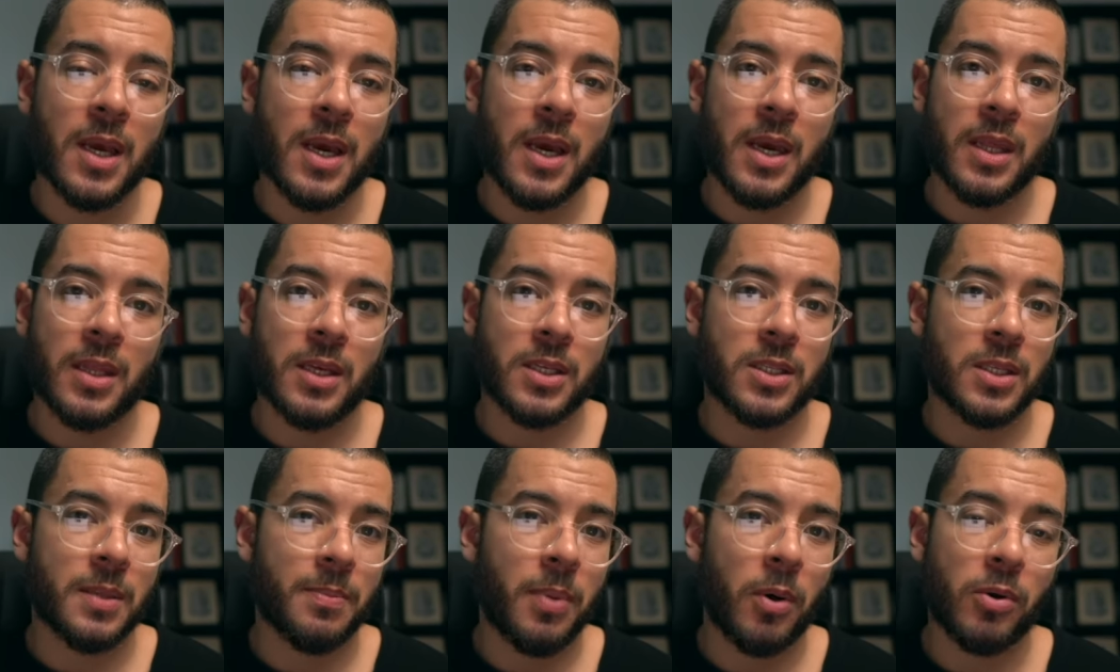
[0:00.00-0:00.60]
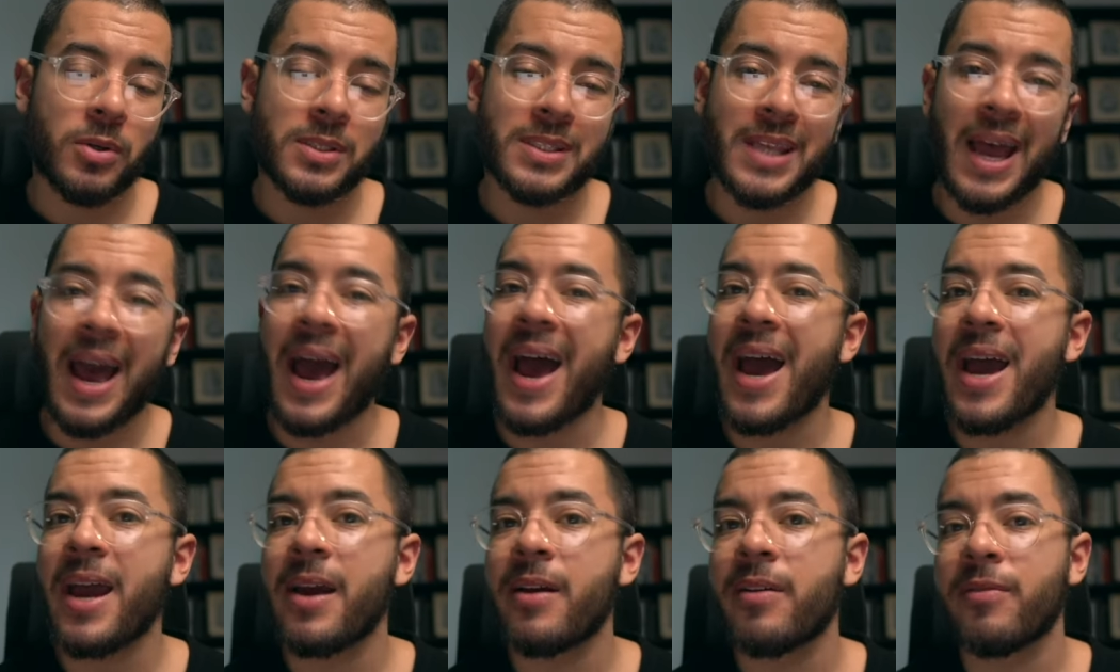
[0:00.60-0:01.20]
They're supposed to
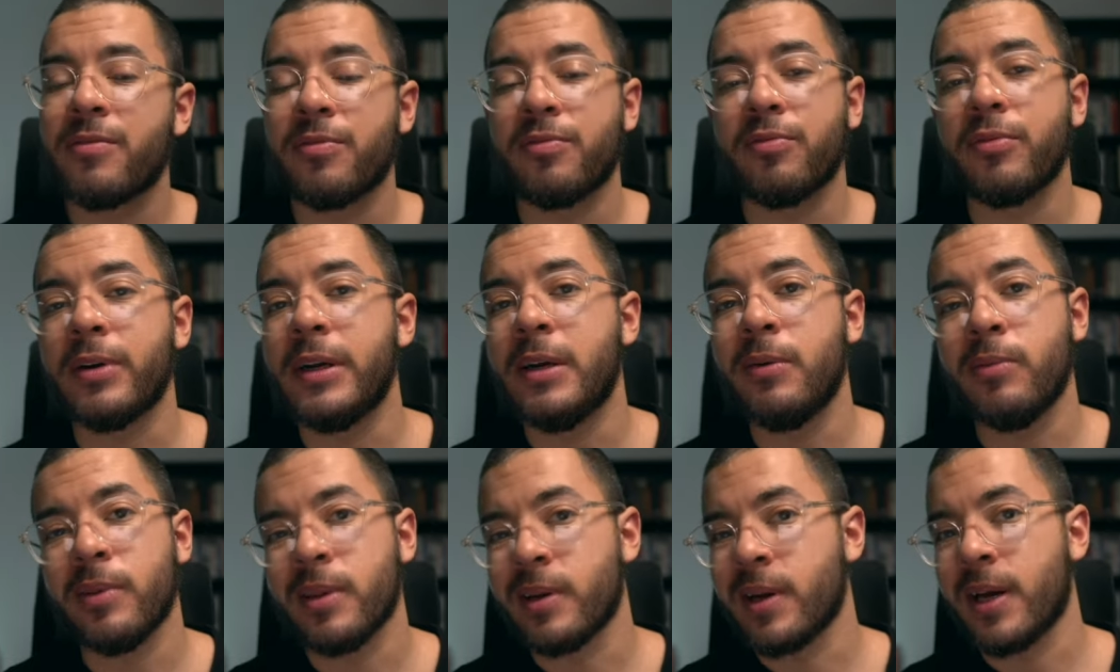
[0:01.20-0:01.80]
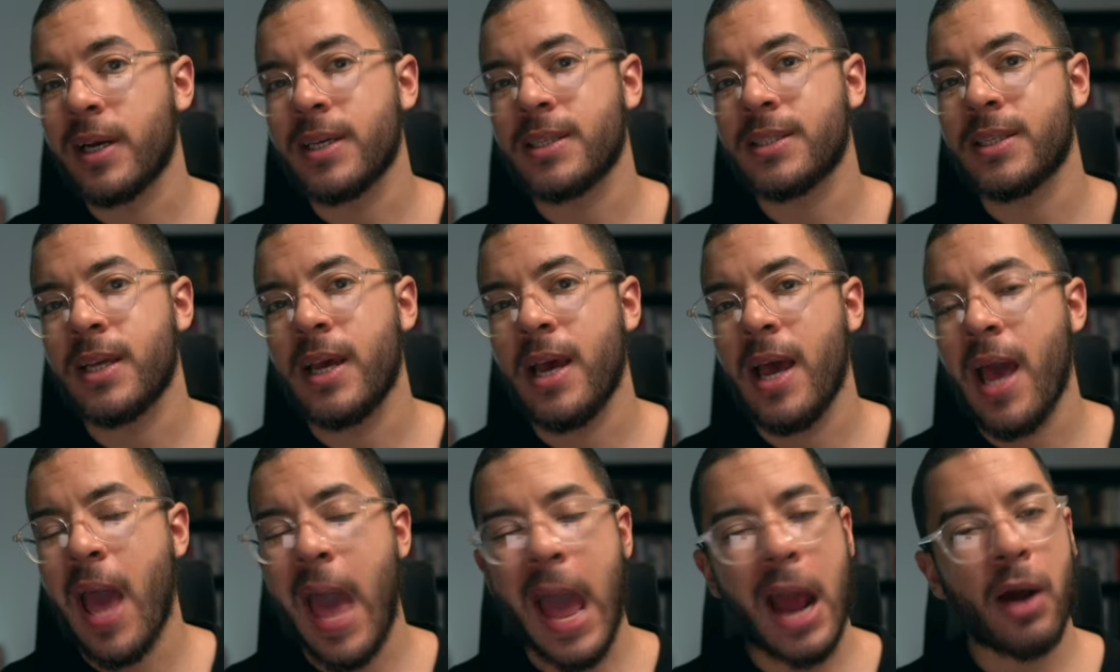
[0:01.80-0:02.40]
hang free with a nice
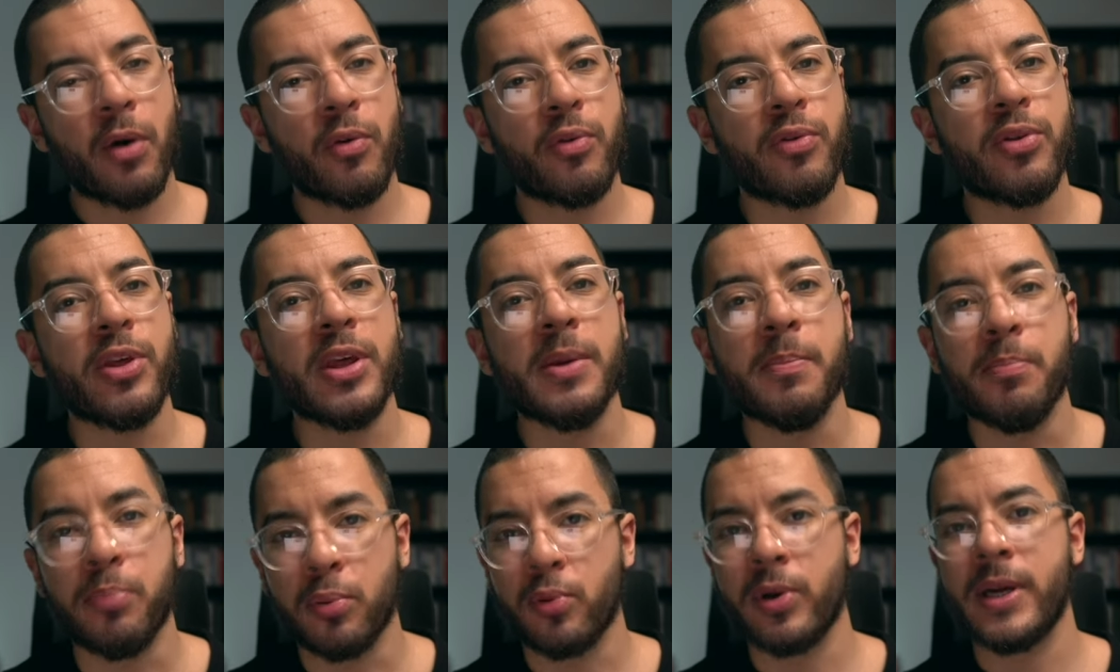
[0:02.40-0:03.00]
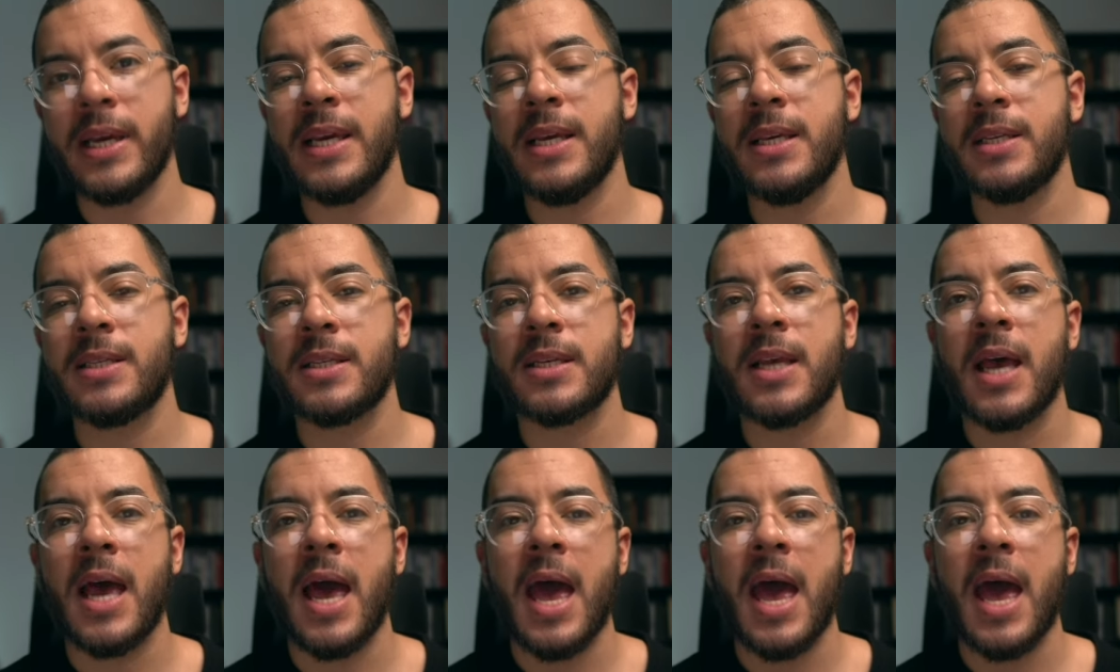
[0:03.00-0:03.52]
healthy breeze.